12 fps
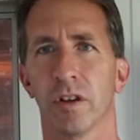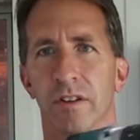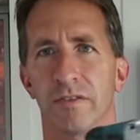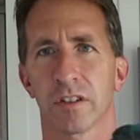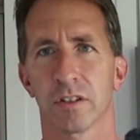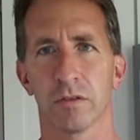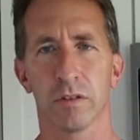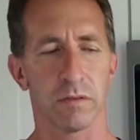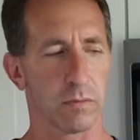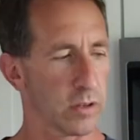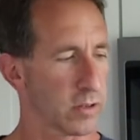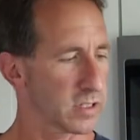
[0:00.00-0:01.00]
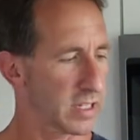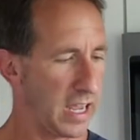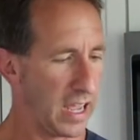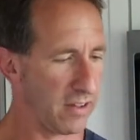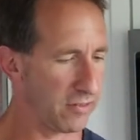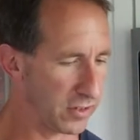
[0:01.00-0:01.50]
enough to do it, whether it's a
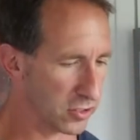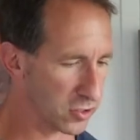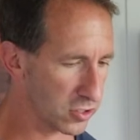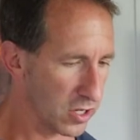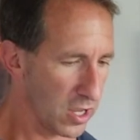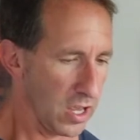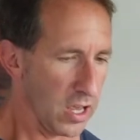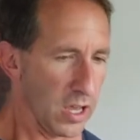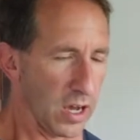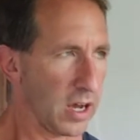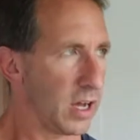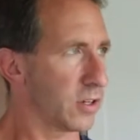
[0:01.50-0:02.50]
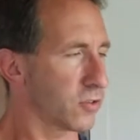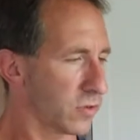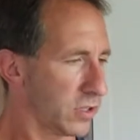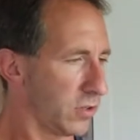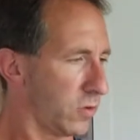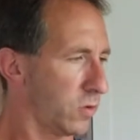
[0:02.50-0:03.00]
1/2-inch
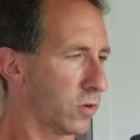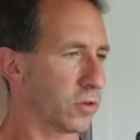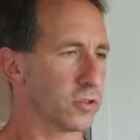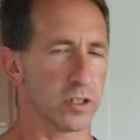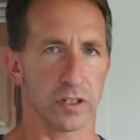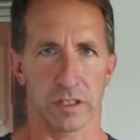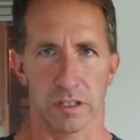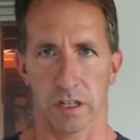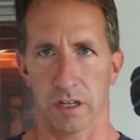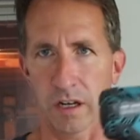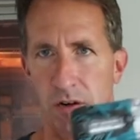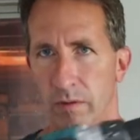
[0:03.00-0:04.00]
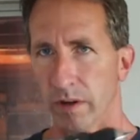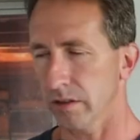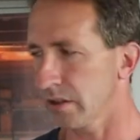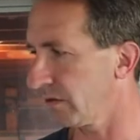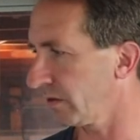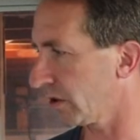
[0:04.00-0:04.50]
drill or just a
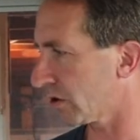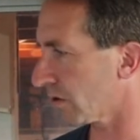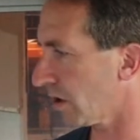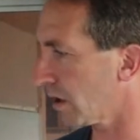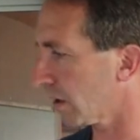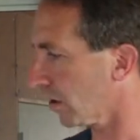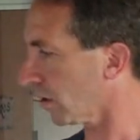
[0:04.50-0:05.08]
relatively strong